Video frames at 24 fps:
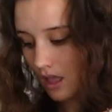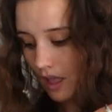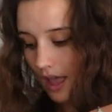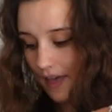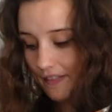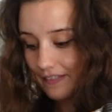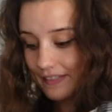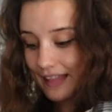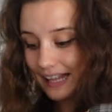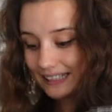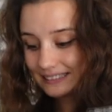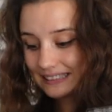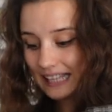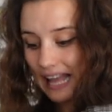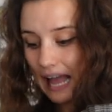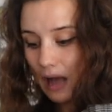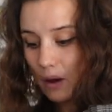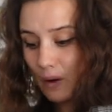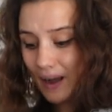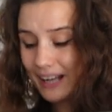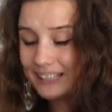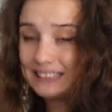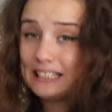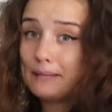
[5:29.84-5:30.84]
And that's how
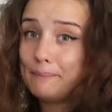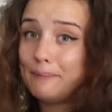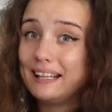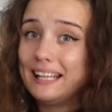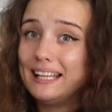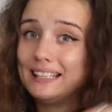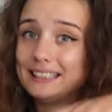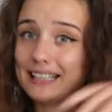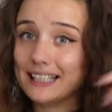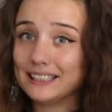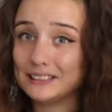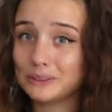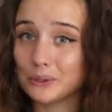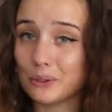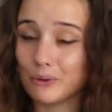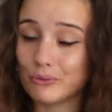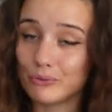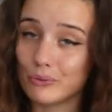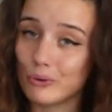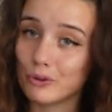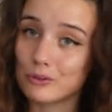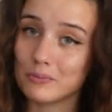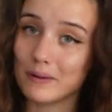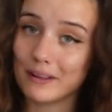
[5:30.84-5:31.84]
I typically tend to
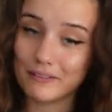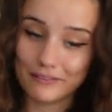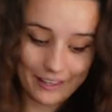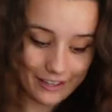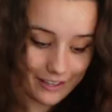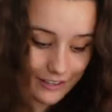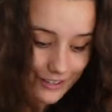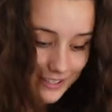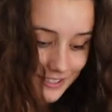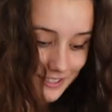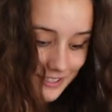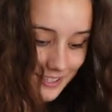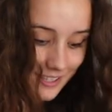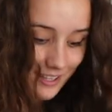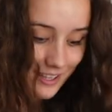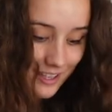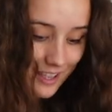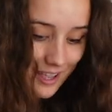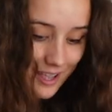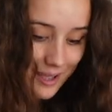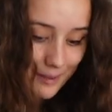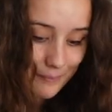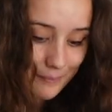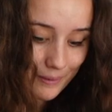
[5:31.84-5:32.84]
afford my figures.
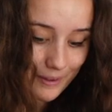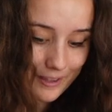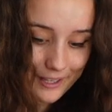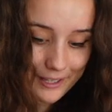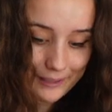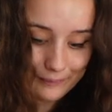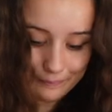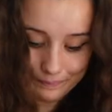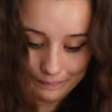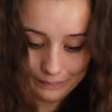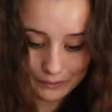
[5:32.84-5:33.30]
But,